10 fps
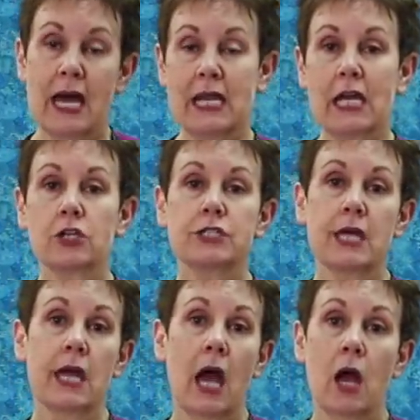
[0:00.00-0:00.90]
and I could
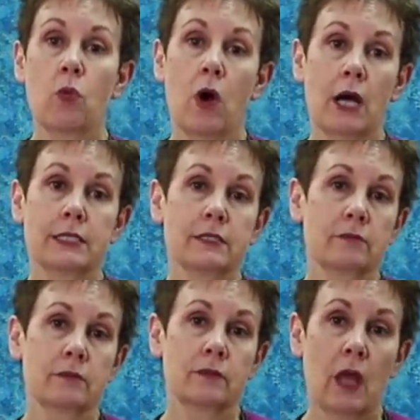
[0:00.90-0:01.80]
say I want
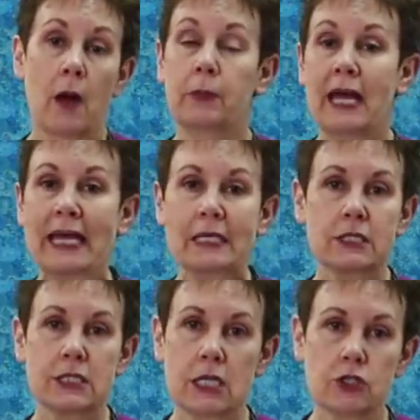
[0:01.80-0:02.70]
a
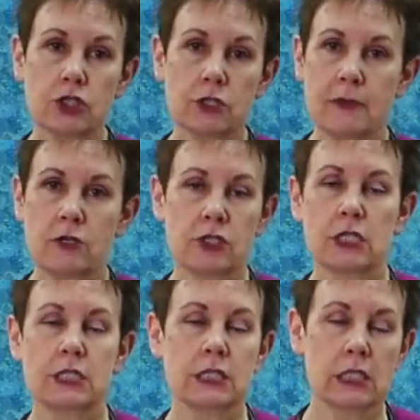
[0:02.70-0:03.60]
blanket stitch. I mean, there's a
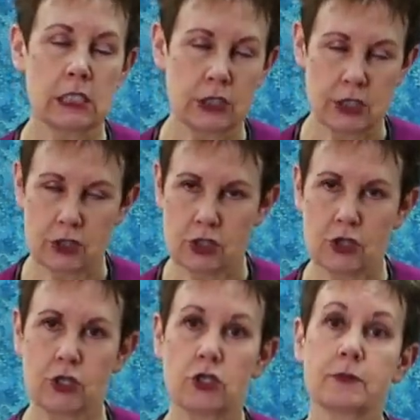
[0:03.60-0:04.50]
gazillion stitches
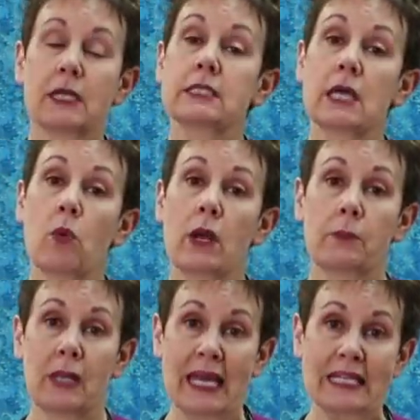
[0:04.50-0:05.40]
you can use, but let's say I want
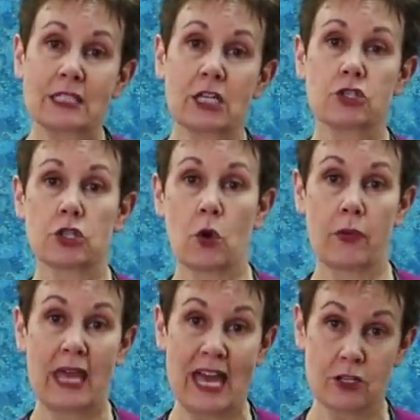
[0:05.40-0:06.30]
a blanket stitch to go
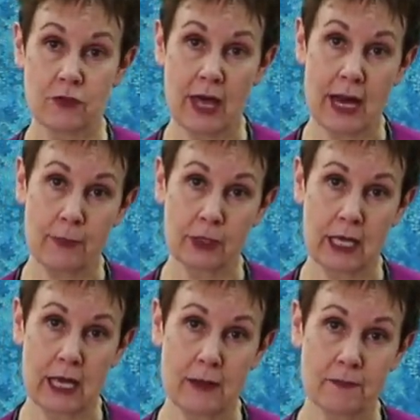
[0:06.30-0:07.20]
on the edge of that
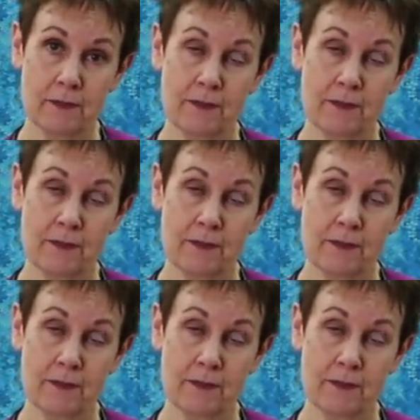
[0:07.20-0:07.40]
applique.